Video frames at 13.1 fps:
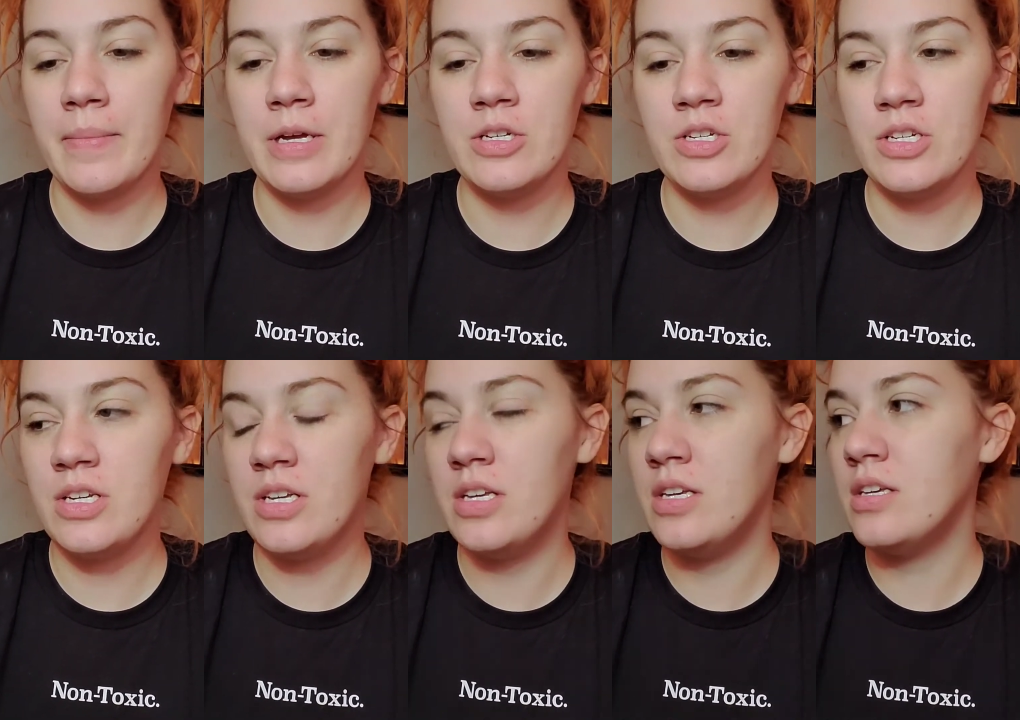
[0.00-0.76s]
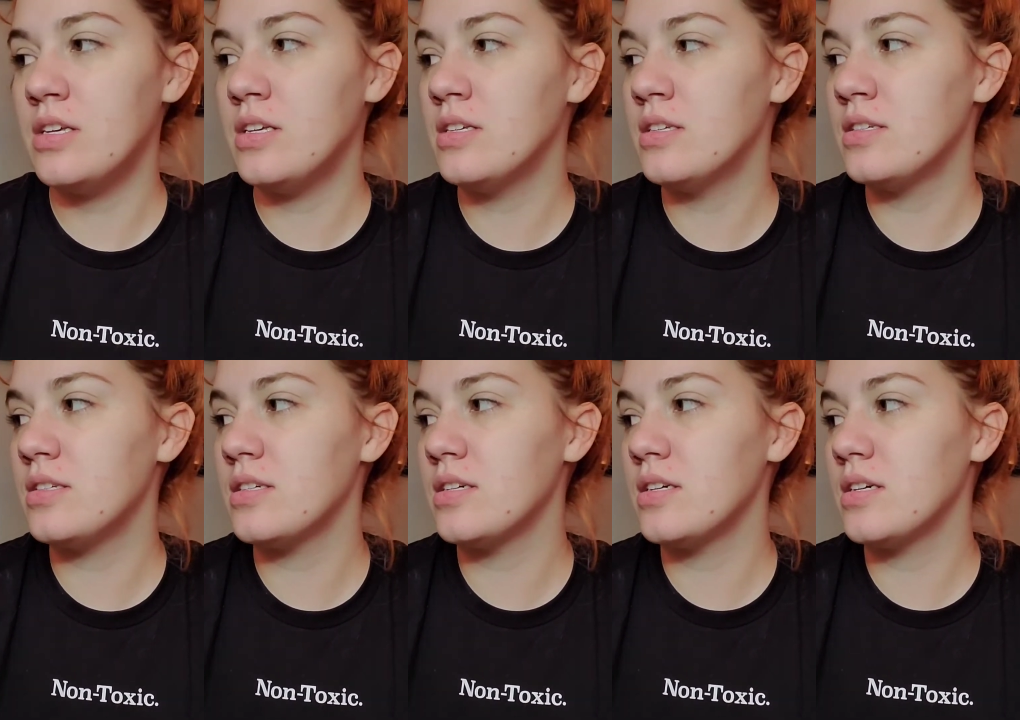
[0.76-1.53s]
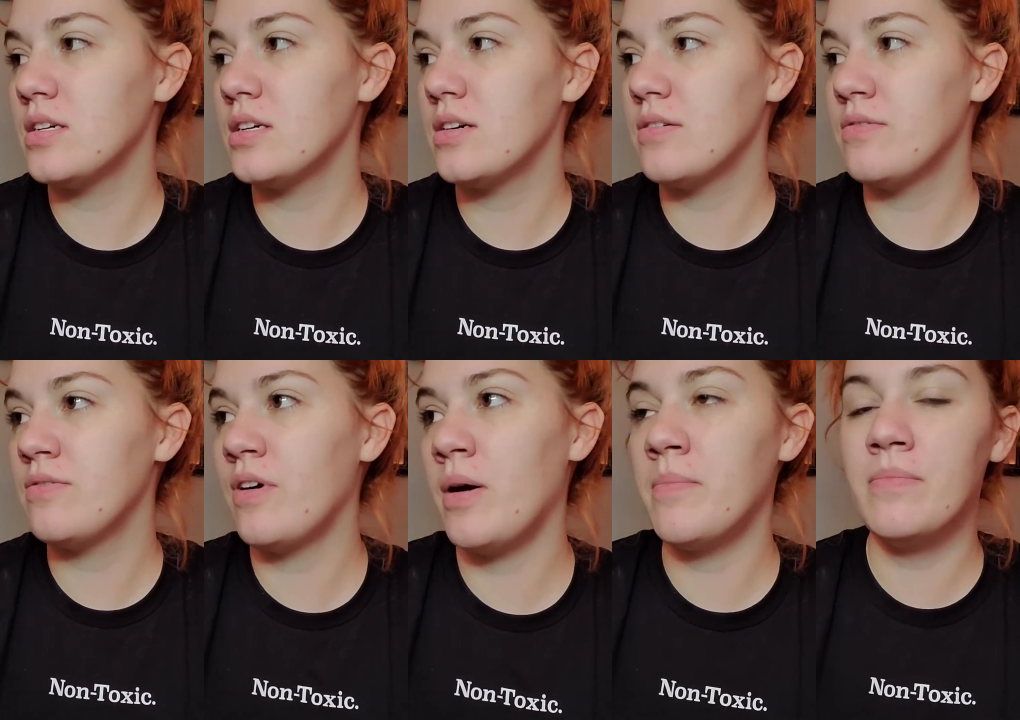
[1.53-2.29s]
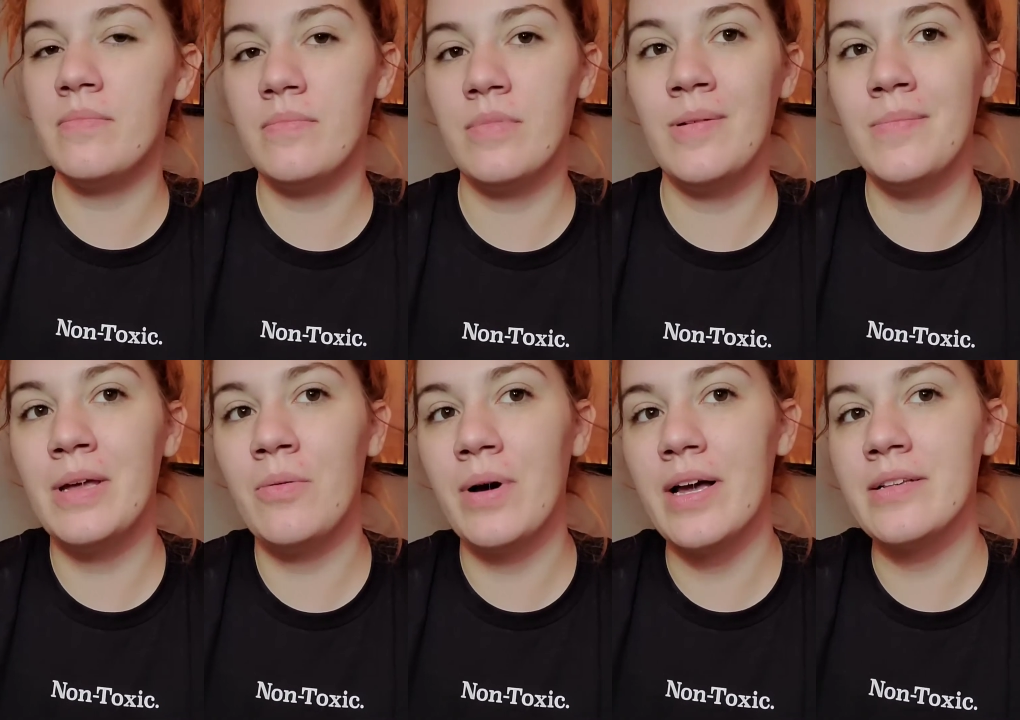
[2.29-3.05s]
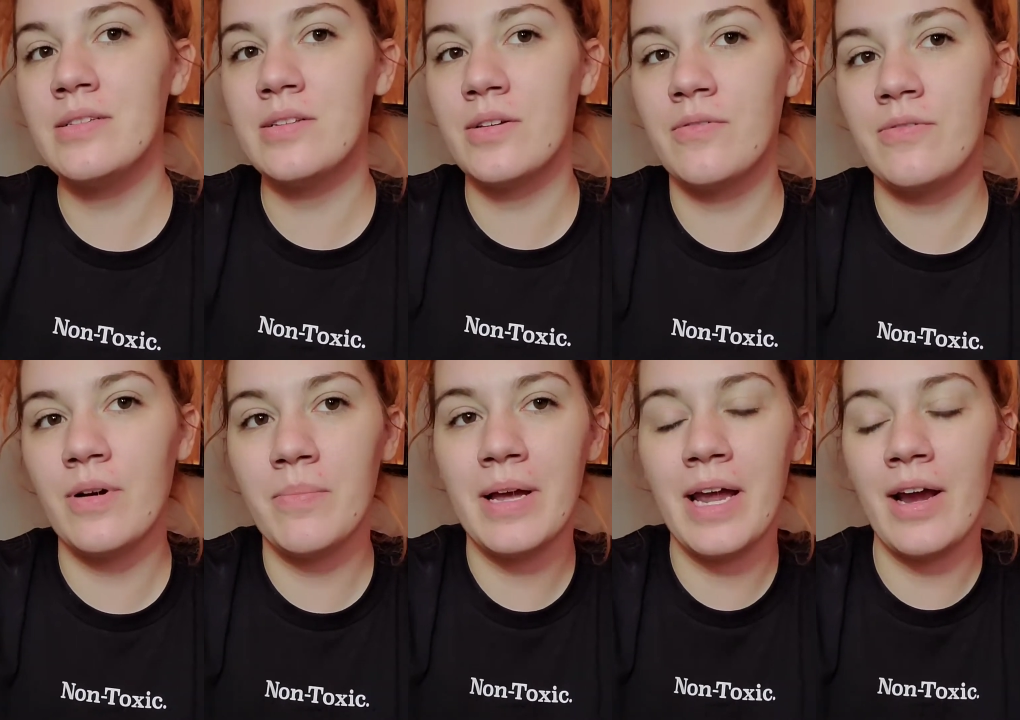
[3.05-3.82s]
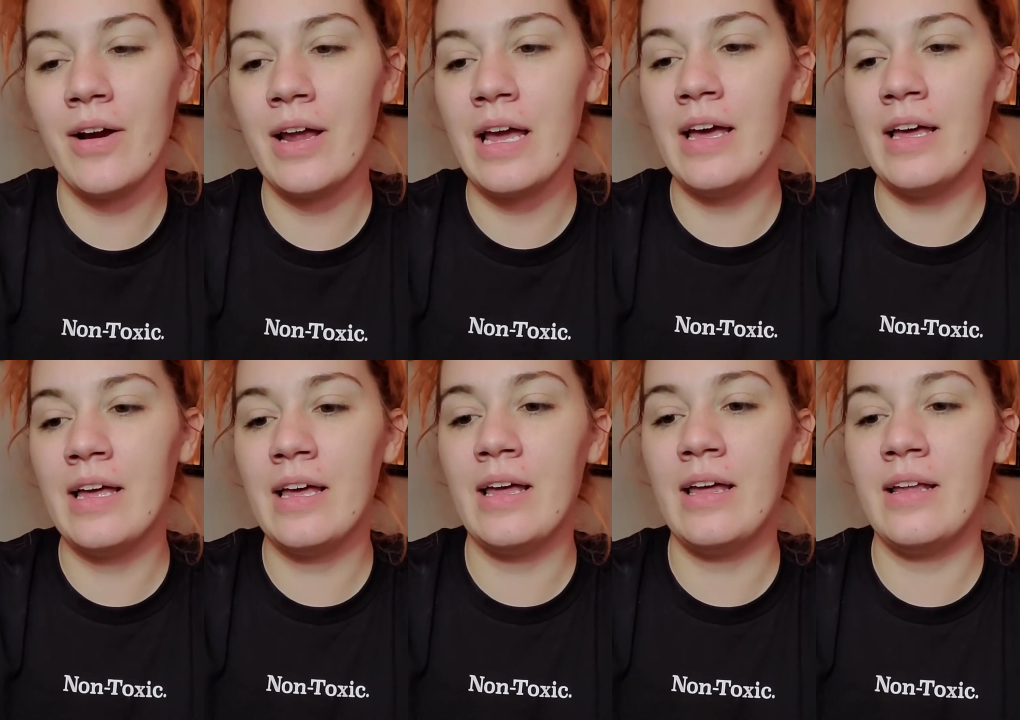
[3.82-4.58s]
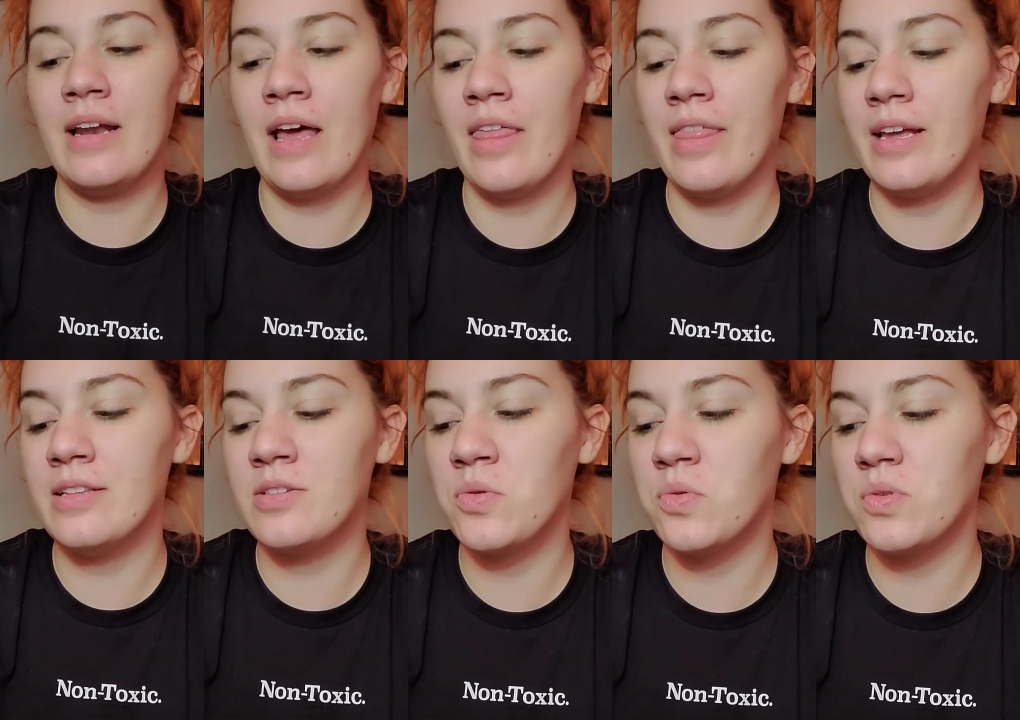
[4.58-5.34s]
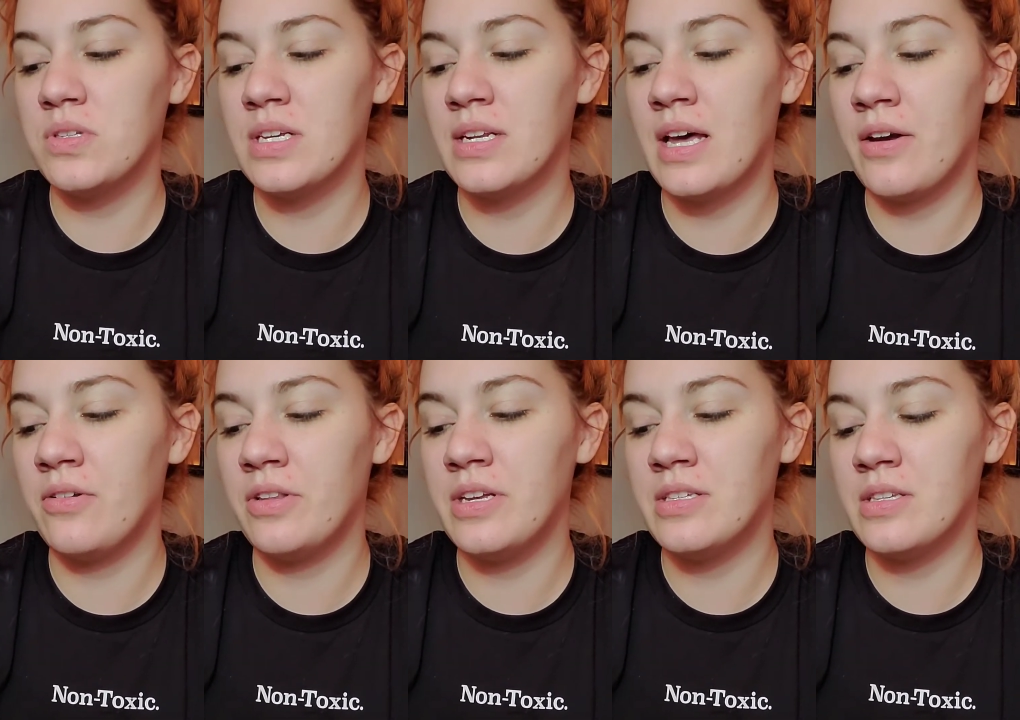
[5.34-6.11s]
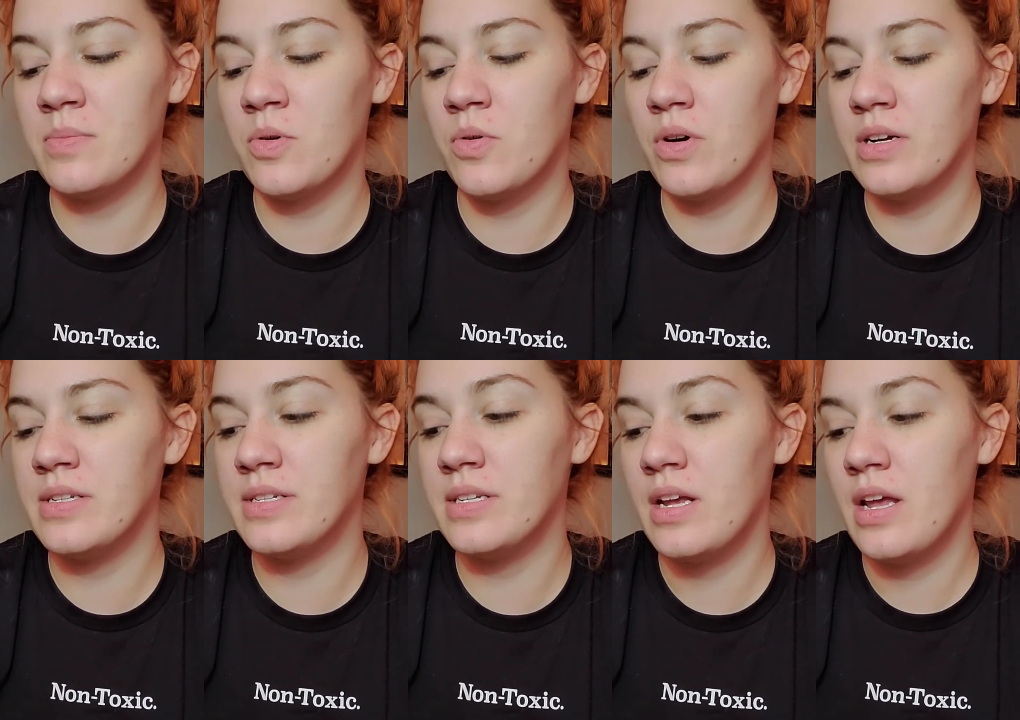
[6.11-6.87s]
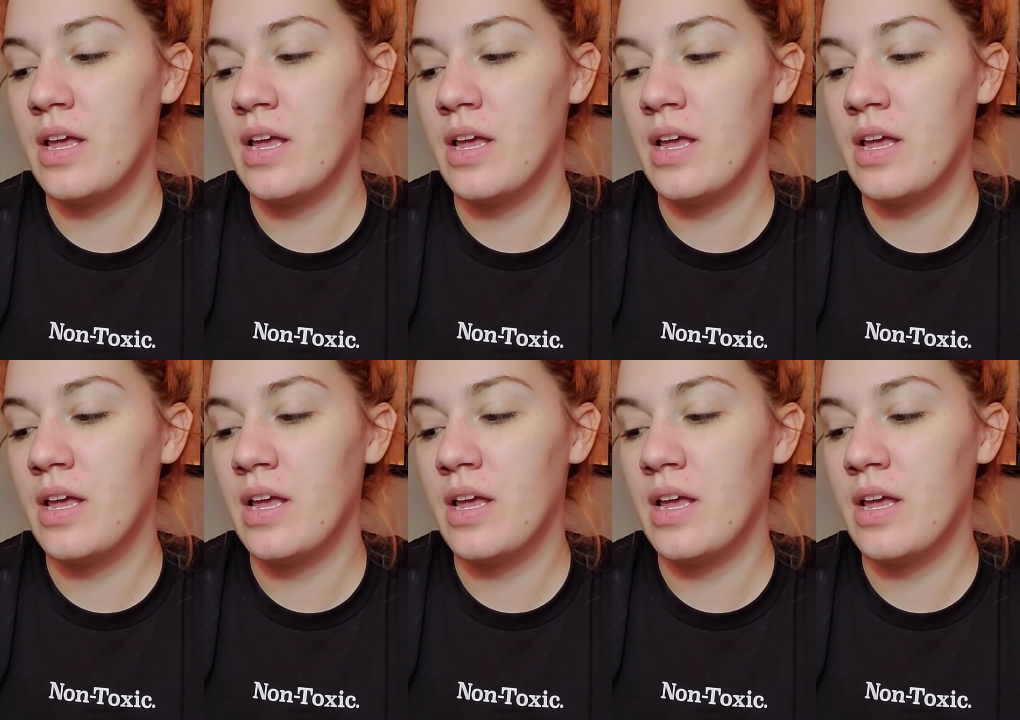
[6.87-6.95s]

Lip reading: She's from the Midwest, so from my area, and I think it's cool to not only support